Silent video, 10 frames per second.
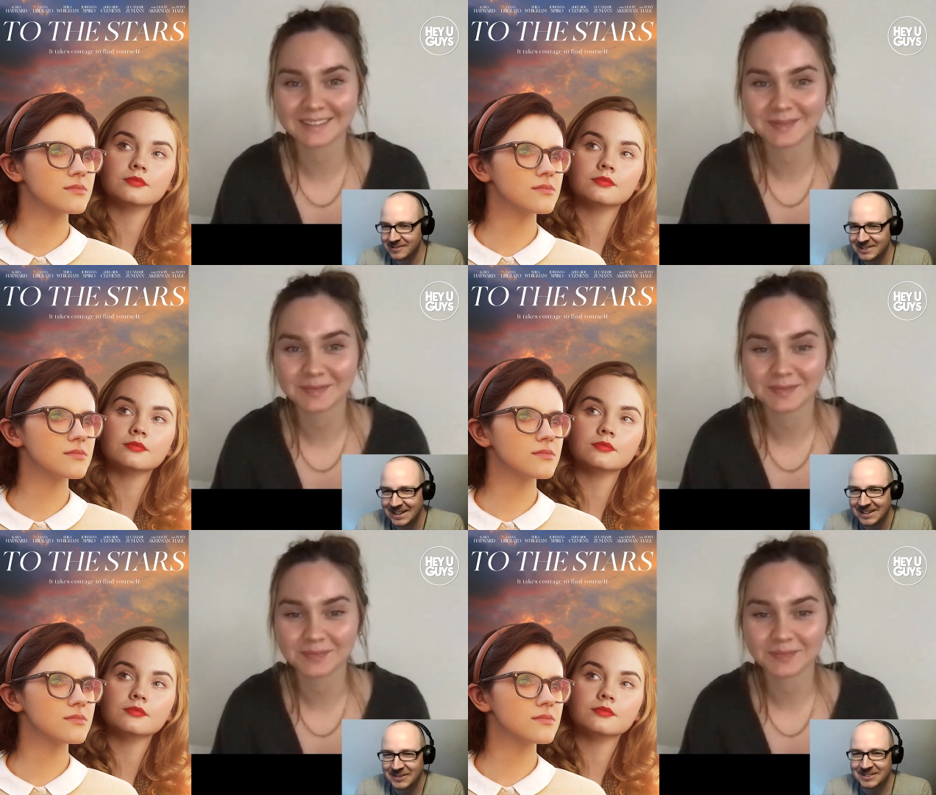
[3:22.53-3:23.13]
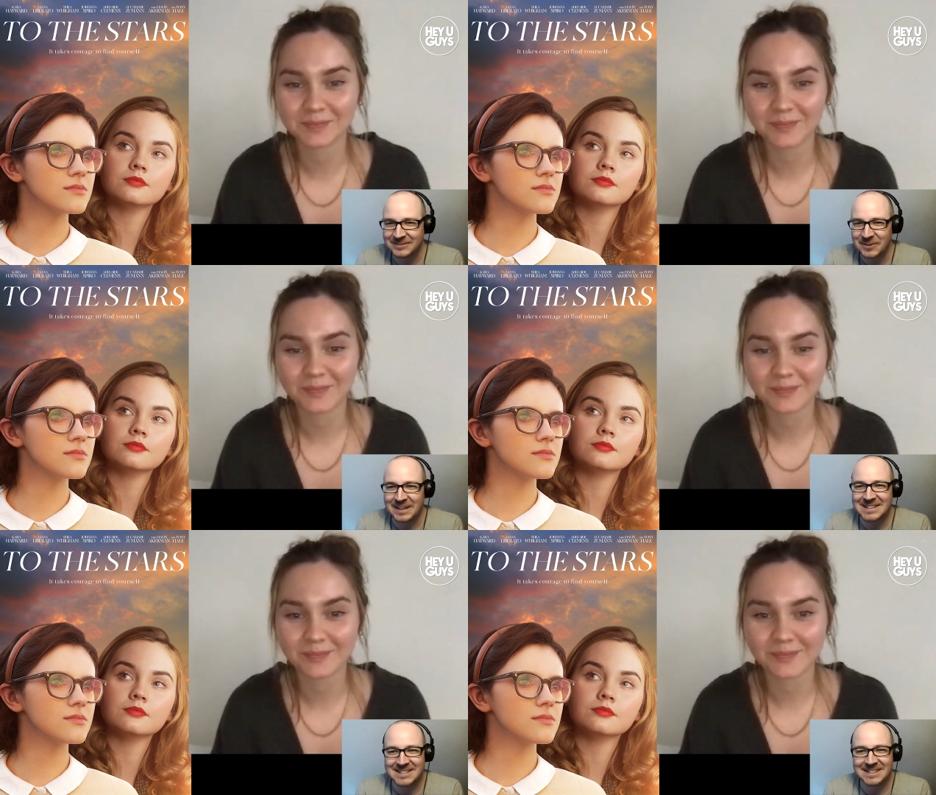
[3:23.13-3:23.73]
Speaker 1: uh,
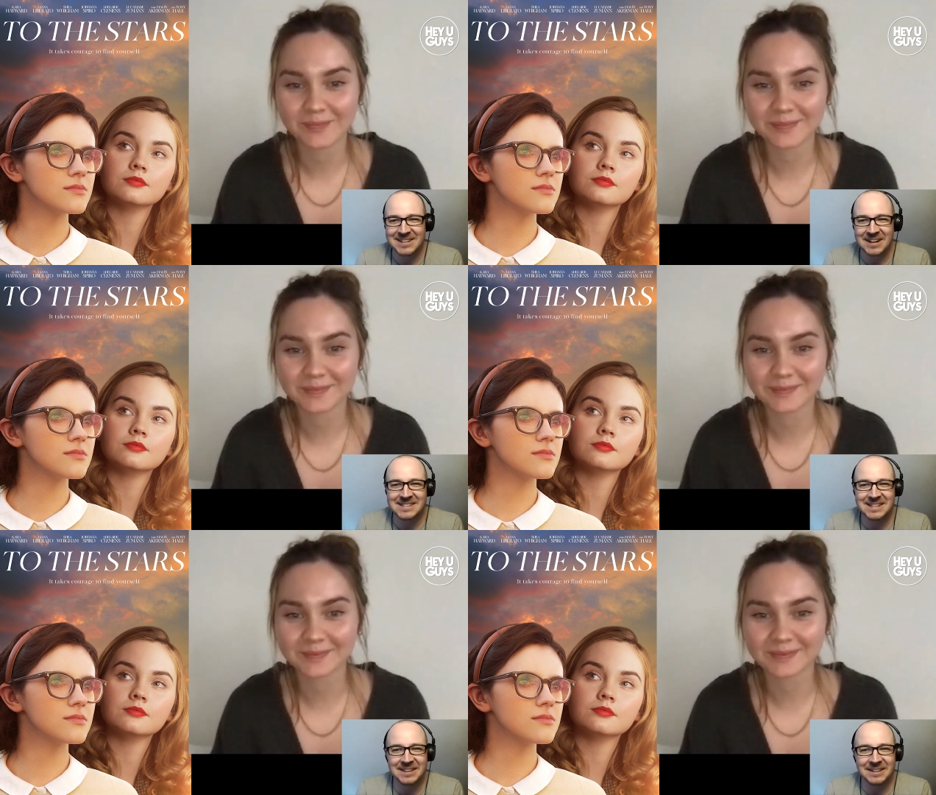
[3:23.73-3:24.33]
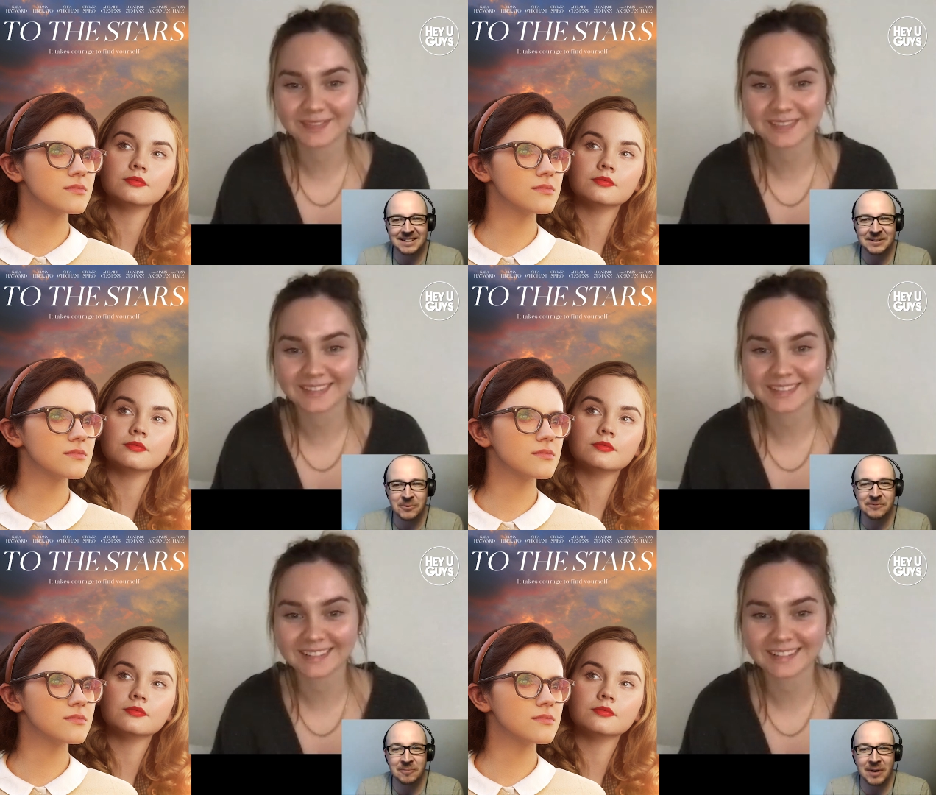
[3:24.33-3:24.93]
thing to kind of see the the
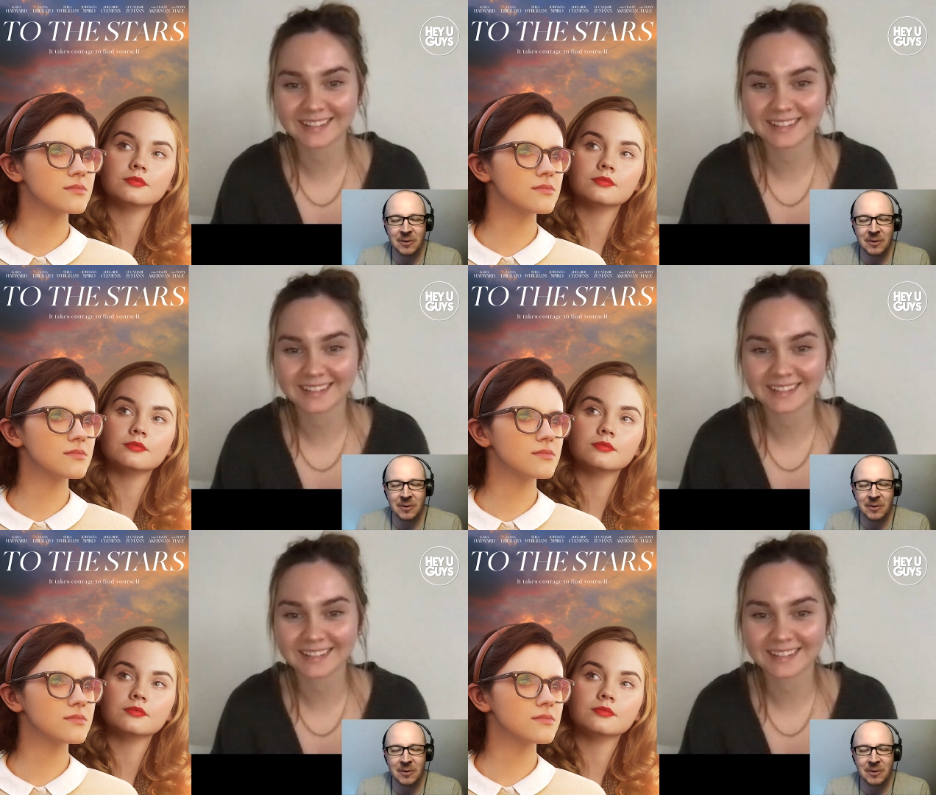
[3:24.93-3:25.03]
movie in black and